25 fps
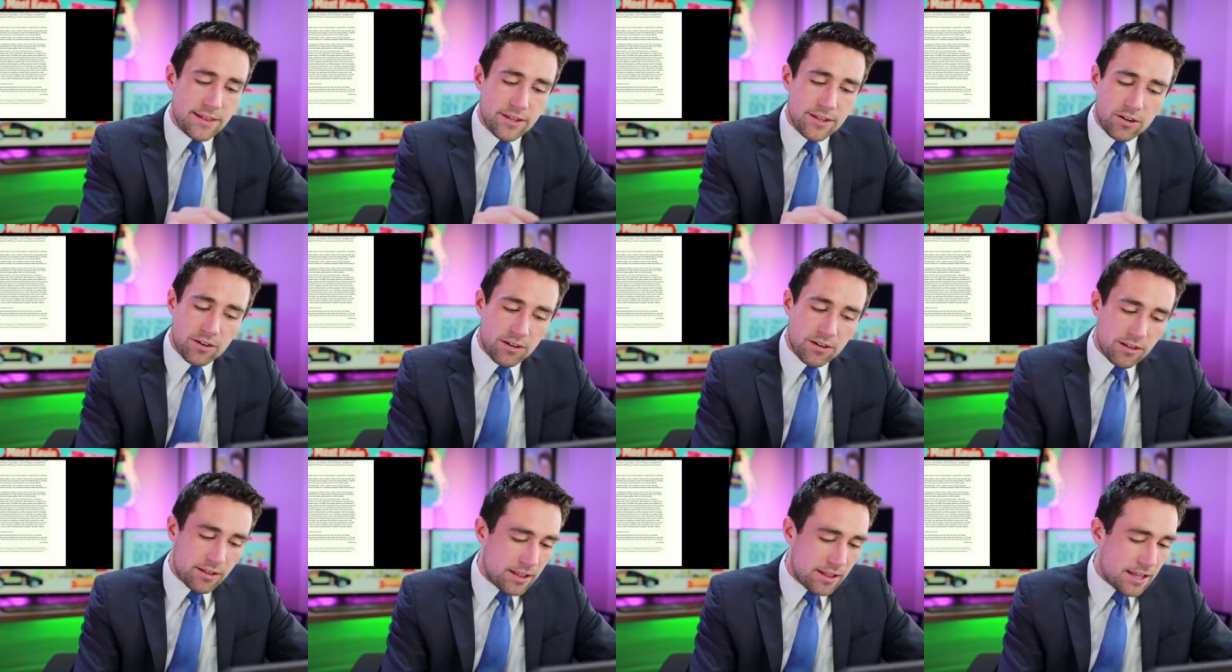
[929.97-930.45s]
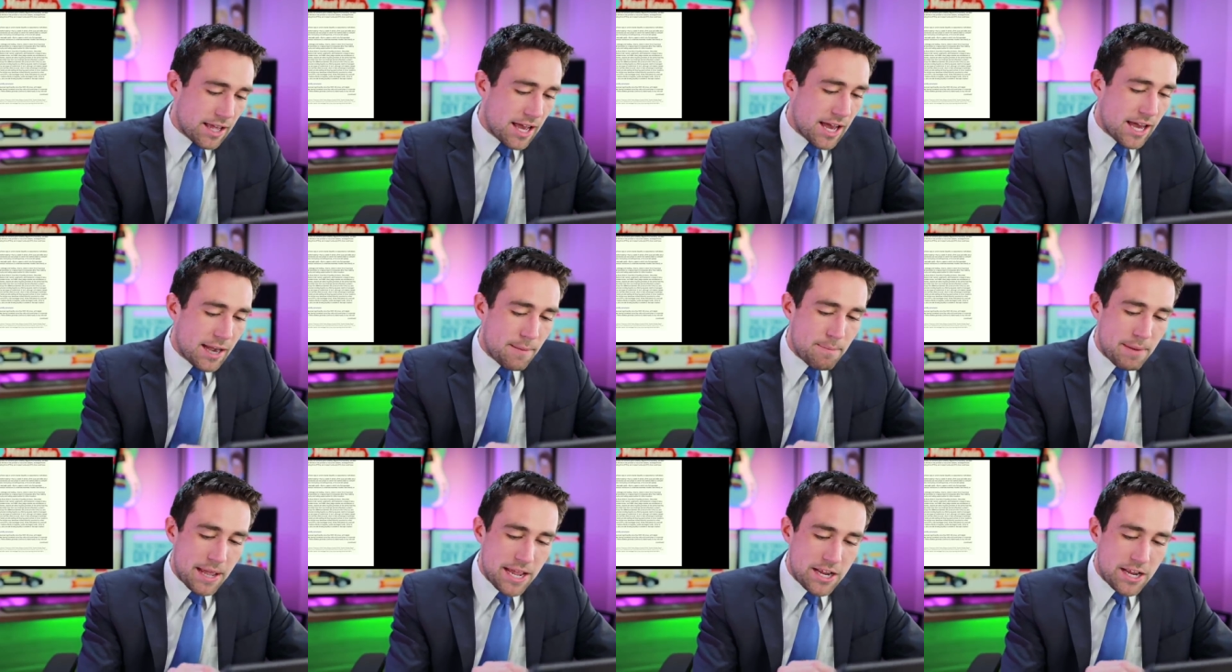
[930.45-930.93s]
there are a
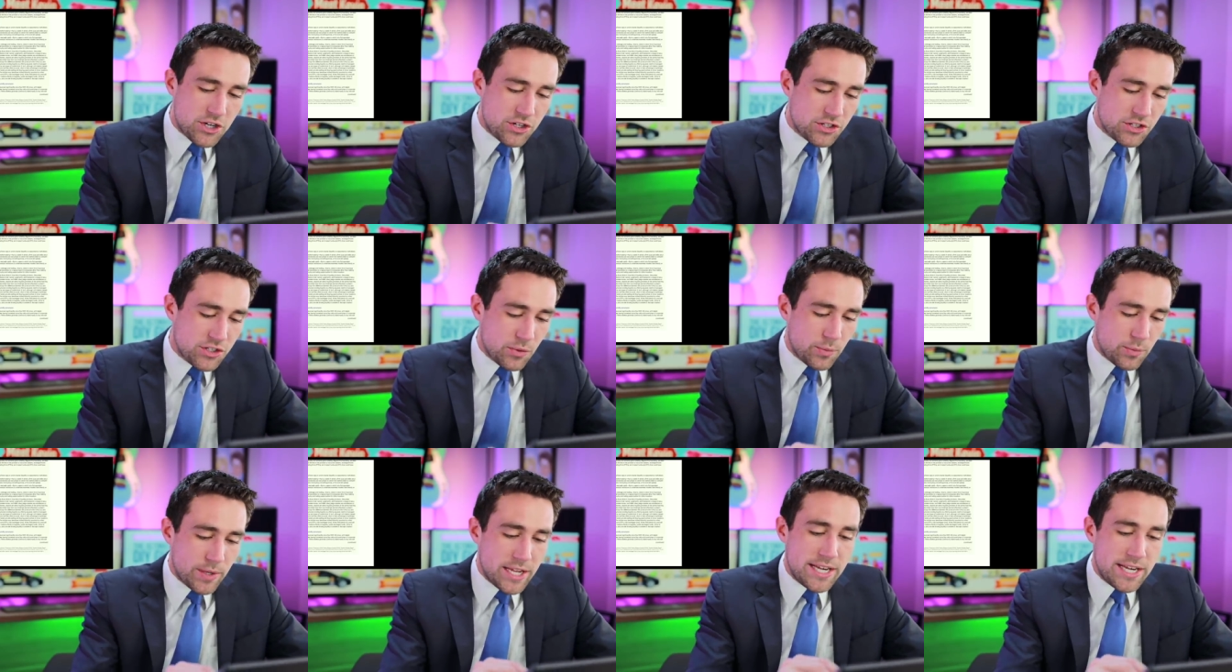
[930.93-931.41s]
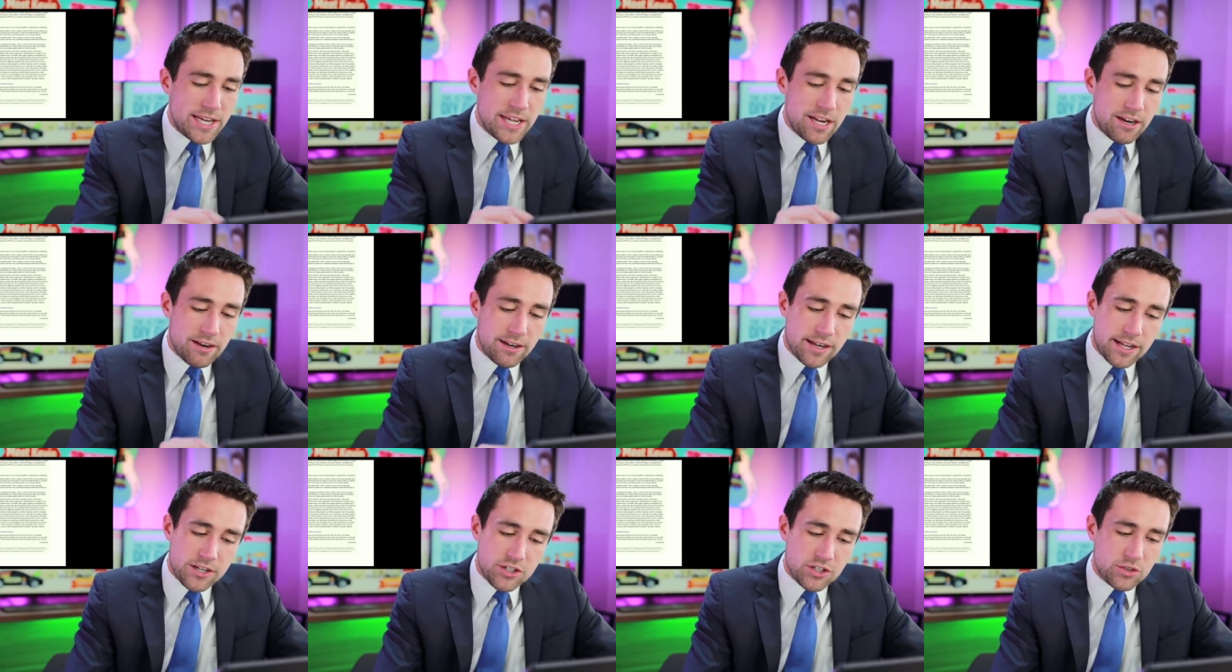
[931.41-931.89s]
lot of pages to read here
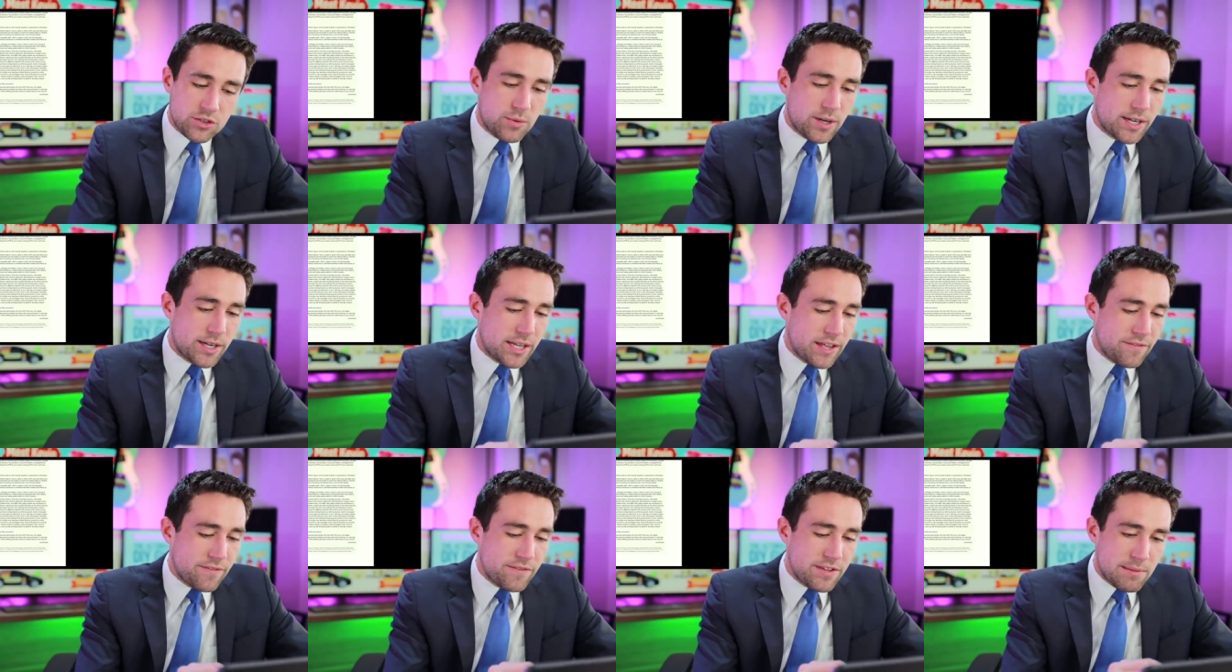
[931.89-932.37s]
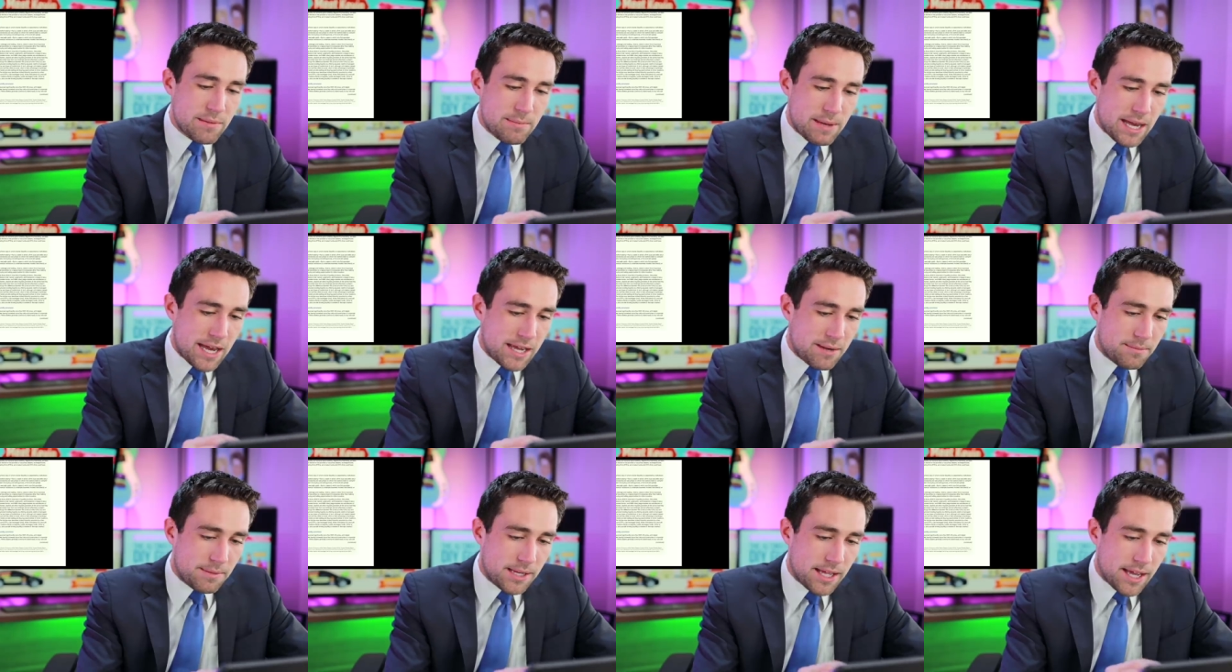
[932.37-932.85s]
and I just want to give you the
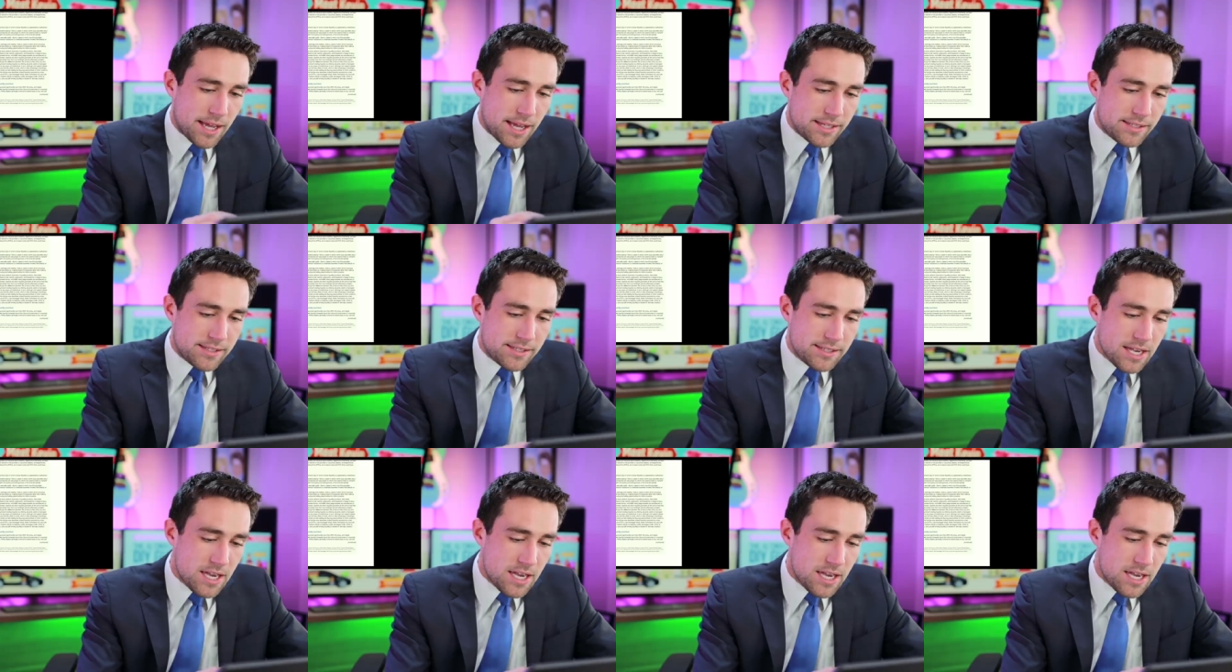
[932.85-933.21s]
bottom lines.